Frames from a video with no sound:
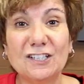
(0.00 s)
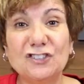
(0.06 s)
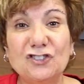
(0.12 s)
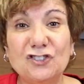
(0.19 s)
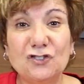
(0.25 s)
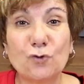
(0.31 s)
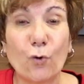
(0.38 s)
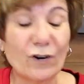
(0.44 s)
and in
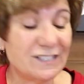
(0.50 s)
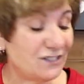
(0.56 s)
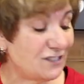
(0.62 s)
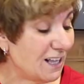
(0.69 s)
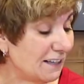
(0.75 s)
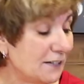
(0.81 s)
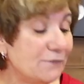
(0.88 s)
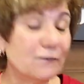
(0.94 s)
stores
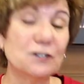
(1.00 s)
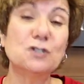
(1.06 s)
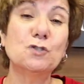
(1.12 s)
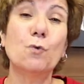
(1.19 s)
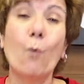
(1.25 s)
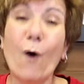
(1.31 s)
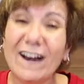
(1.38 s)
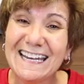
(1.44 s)
selling for
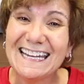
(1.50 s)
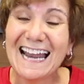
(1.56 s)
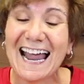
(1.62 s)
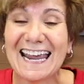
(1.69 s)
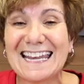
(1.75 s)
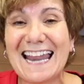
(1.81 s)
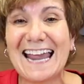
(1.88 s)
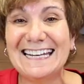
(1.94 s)

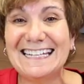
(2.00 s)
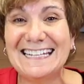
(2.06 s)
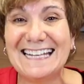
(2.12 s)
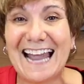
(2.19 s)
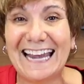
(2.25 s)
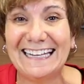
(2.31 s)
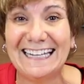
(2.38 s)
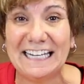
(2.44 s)

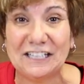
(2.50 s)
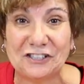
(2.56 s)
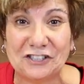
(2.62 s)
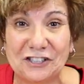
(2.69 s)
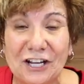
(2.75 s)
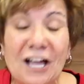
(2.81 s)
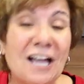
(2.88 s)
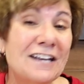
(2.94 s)
$29.99
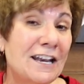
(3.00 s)
each.